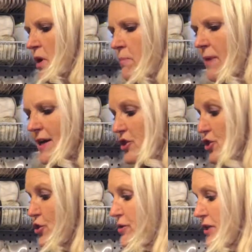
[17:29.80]
But
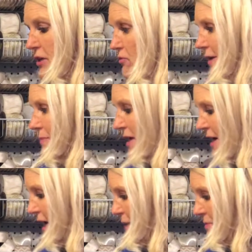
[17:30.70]
choosing a
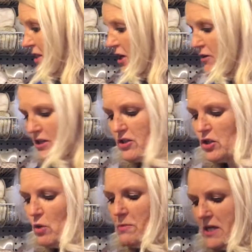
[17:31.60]
ribbon, I mean, there are
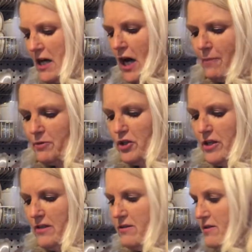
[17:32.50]
so many
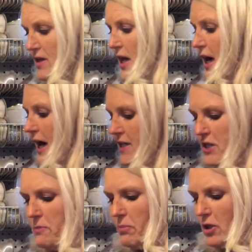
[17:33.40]
options. I
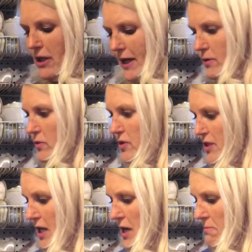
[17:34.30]
did pull out
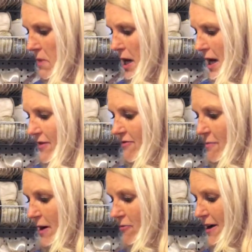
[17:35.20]
some of
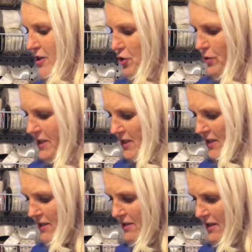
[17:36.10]
my red
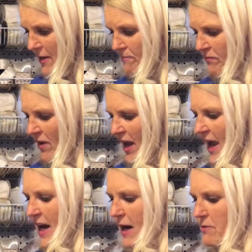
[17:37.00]
choices,
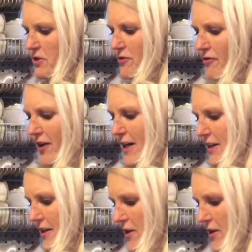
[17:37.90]
and I was afraid that